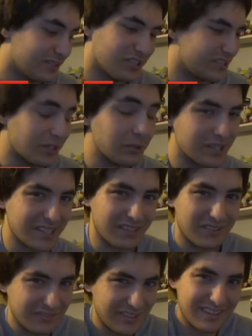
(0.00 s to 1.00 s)
Just using
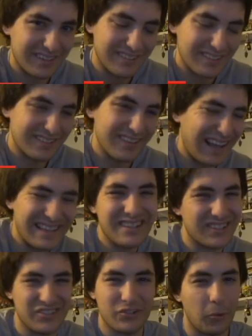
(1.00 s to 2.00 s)
your finger. To, I
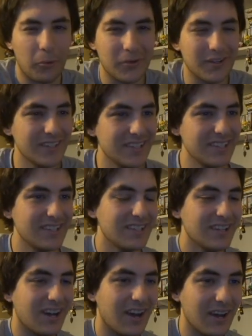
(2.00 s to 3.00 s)
need a controller.
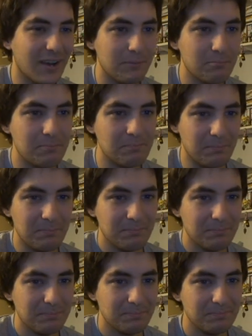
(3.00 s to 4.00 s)
Um,
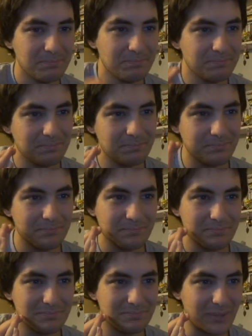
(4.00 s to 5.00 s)

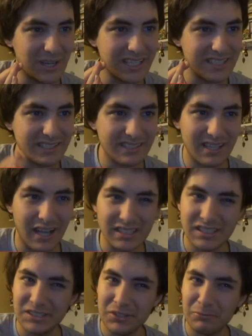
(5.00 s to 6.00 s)
but
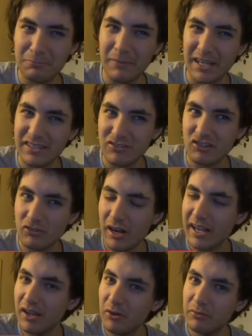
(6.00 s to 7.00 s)
I still might
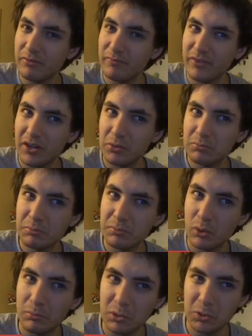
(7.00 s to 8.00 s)
try out Fire Emblem
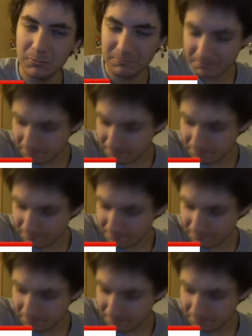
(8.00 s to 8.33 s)
Mobile.